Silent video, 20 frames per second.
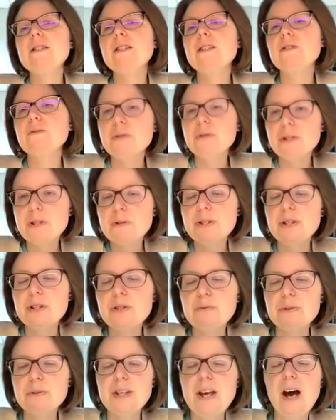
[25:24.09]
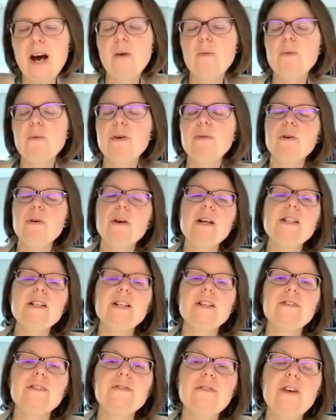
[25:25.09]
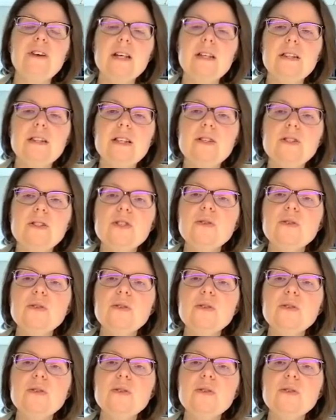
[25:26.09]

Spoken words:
This was how we were identifying these.